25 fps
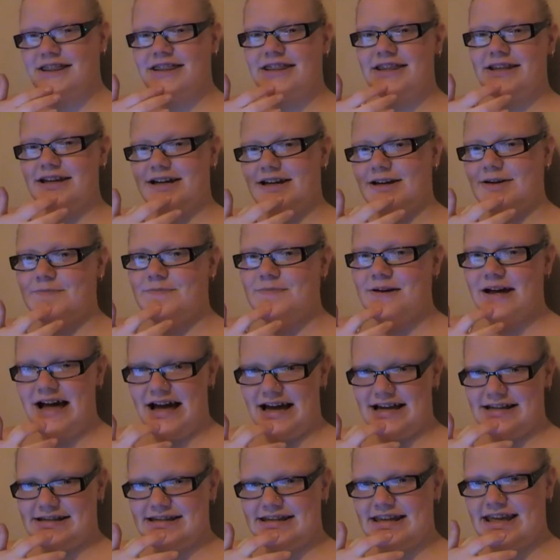the
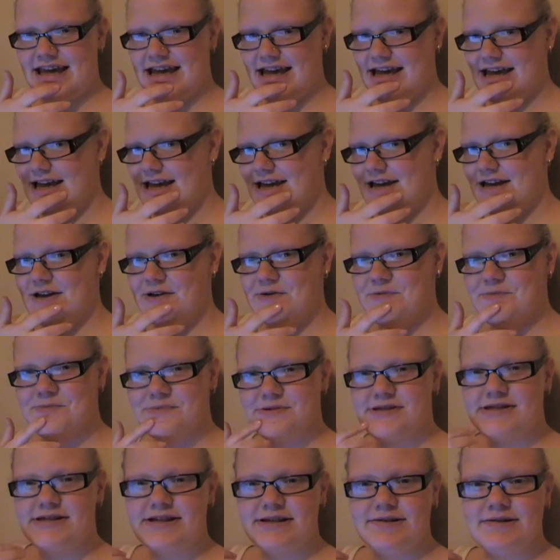past
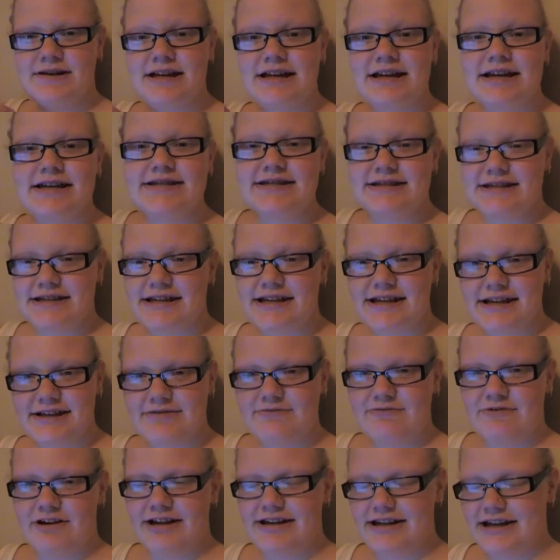games. See,
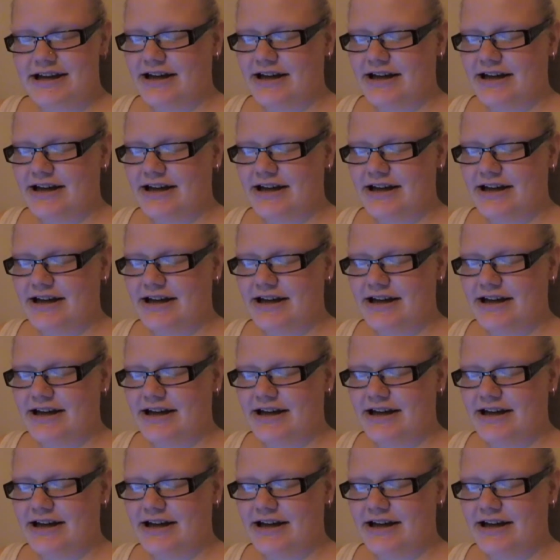right